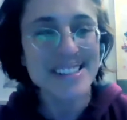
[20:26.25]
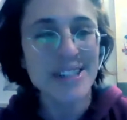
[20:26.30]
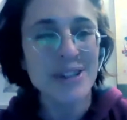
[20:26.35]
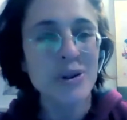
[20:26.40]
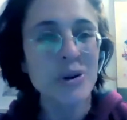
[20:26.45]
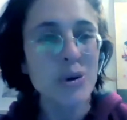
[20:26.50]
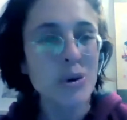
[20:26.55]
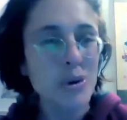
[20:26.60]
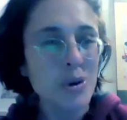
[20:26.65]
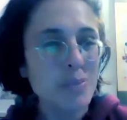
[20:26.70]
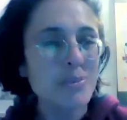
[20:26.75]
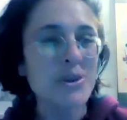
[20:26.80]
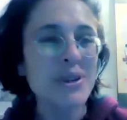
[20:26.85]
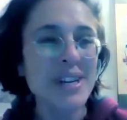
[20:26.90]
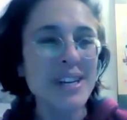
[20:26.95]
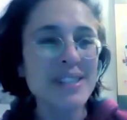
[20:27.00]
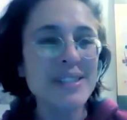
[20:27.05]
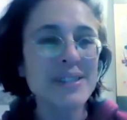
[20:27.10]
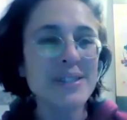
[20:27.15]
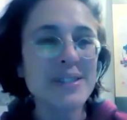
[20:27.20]
the
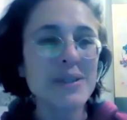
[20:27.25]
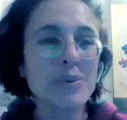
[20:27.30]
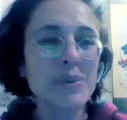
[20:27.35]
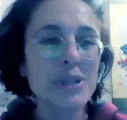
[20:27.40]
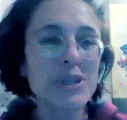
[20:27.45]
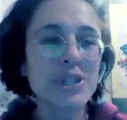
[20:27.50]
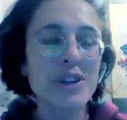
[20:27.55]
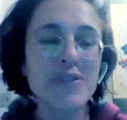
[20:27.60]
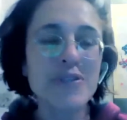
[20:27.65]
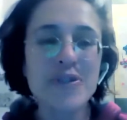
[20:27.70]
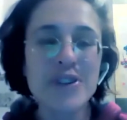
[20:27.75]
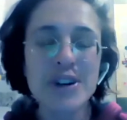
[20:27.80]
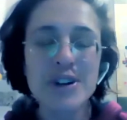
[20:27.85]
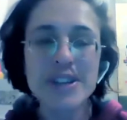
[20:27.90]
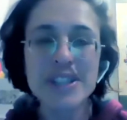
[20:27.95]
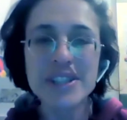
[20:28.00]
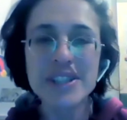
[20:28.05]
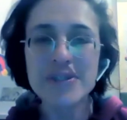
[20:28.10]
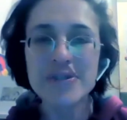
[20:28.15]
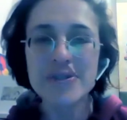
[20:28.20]
corporates, which are
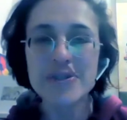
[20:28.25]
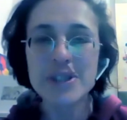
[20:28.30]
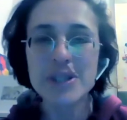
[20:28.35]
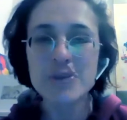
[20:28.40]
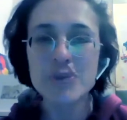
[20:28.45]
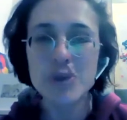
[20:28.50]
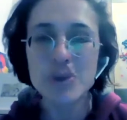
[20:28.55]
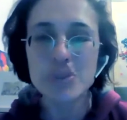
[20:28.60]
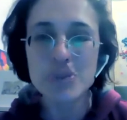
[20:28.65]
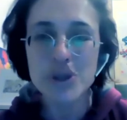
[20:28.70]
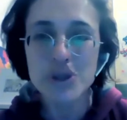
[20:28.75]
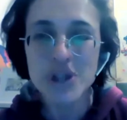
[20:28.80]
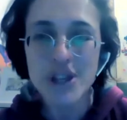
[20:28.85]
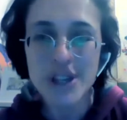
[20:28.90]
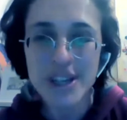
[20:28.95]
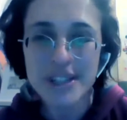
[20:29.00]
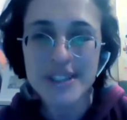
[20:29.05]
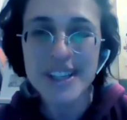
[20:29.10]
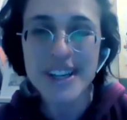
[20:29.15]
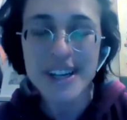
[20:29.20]
very different from
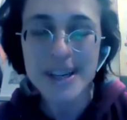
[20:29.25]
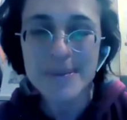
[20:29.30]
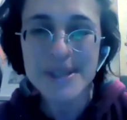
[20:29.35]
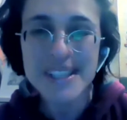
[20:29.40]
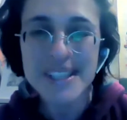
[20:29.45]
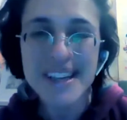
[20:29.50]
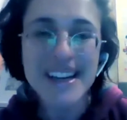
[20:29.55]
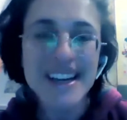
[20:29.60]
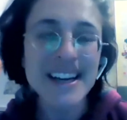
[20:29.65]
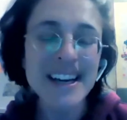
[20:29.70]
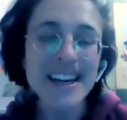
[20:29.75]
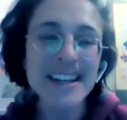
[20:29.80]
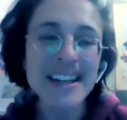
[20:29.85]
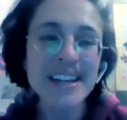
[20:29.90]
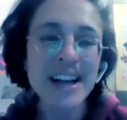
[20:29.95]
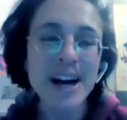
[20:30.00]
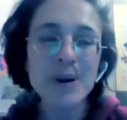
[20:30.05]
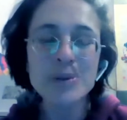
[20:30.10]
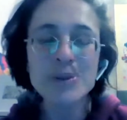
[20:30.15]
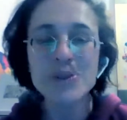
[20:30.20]
startups,
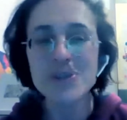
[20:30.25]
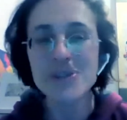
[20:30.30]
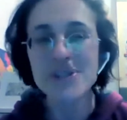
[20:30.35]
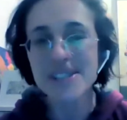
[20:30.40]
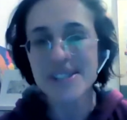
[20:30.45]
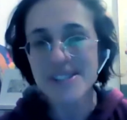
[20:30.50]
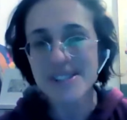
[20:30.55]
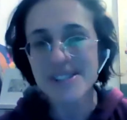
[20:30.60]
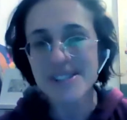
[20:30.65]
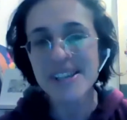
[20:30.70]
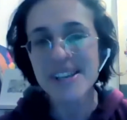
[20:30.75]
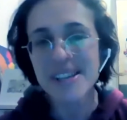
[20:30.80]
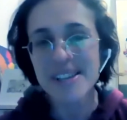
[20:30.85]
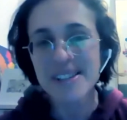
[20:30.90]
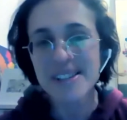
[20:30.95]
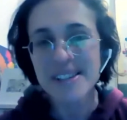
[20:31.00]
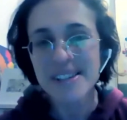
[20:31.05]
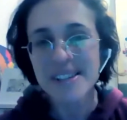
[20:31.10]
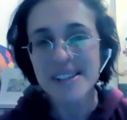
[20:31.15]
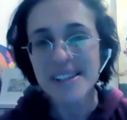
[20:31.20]
and how to
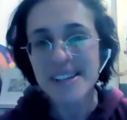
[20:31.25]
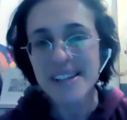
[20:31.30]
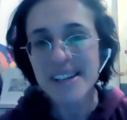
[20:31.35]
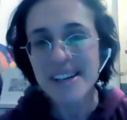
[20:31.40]
succeed